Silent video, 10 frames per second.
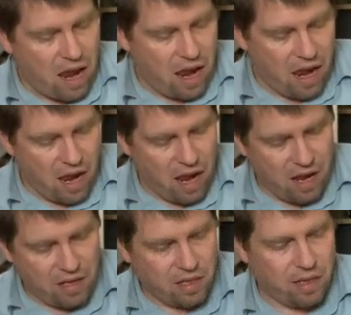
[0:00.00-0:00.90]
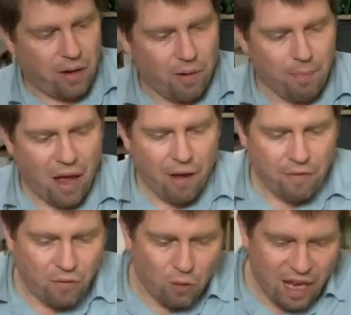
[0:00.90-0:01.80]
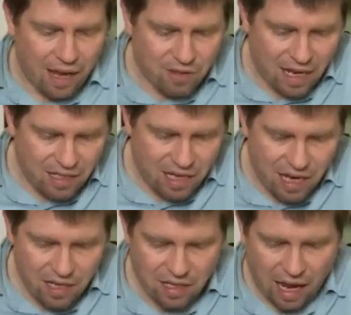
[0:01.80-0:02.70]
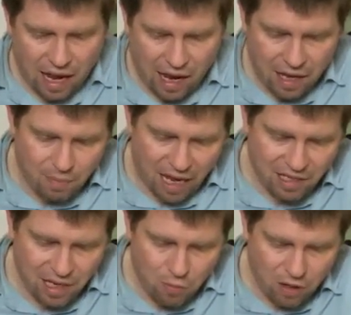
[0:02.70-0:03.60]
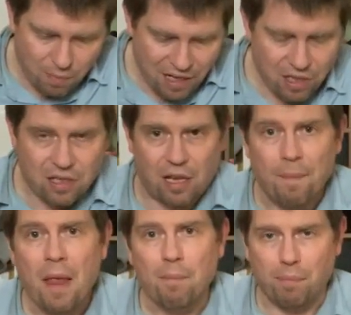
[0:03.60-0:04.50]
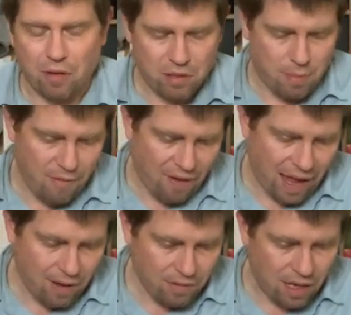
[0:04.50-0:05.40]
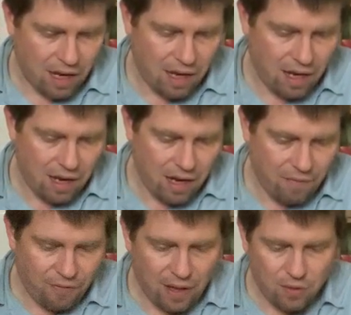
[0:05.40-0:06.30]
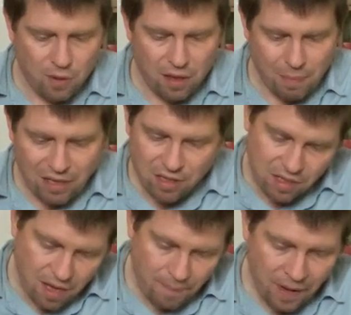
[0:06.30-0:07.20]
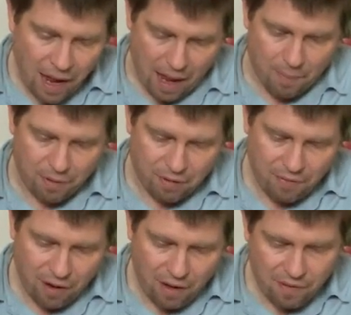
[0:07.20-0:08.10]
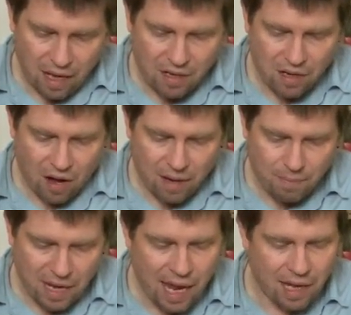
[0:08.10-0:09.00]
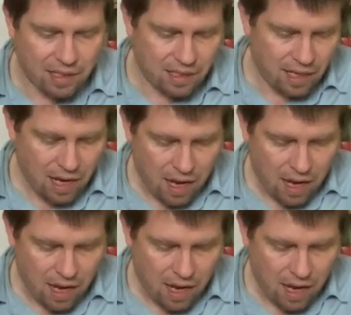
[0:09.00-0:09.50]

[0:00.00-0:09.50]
is on behalf of Corner House Antiques and Antique World Manchester, both to be found in Failsworth, Manchester, M359BS.